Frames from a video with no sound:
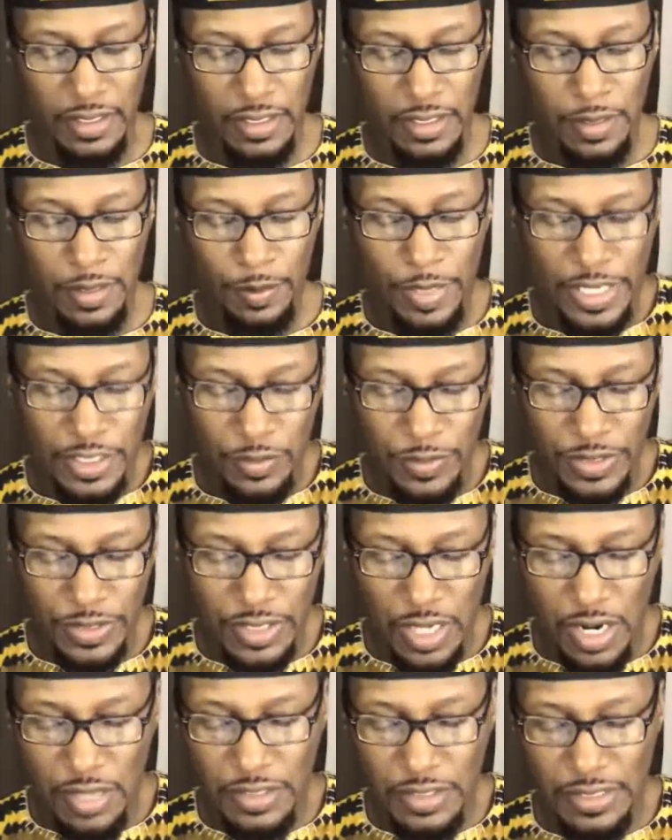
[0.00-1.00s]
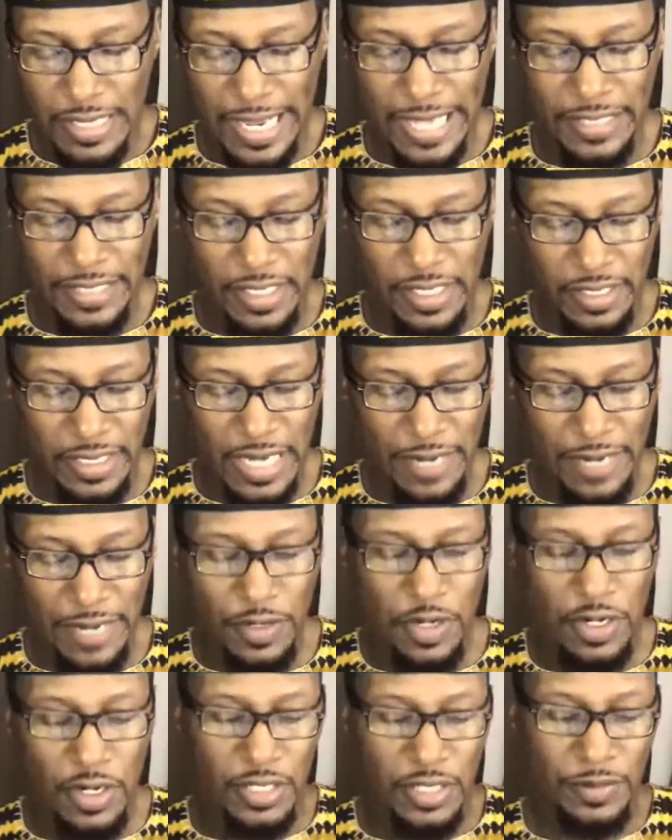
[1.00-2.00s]
Pleasant returned to Nantucket after
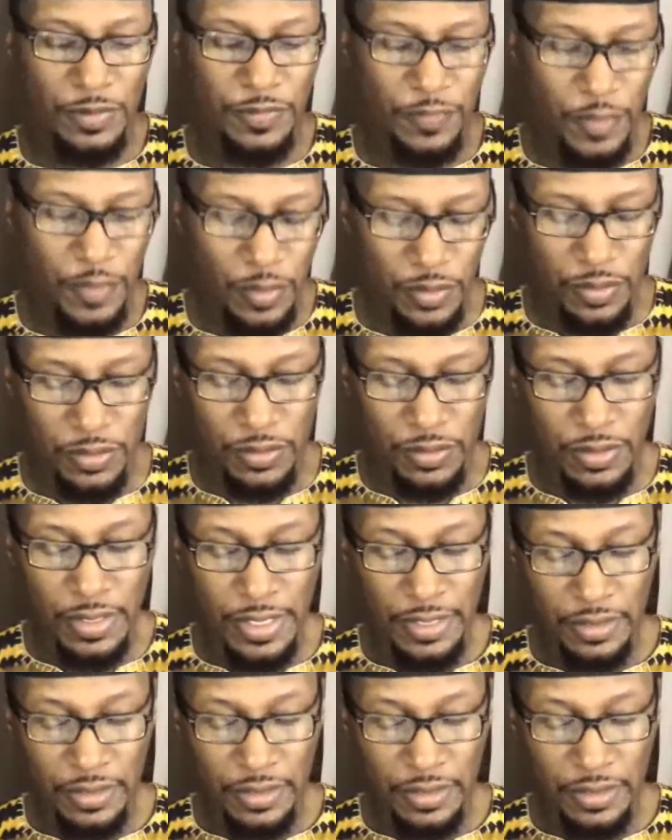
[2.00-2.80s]
her husband's funeral.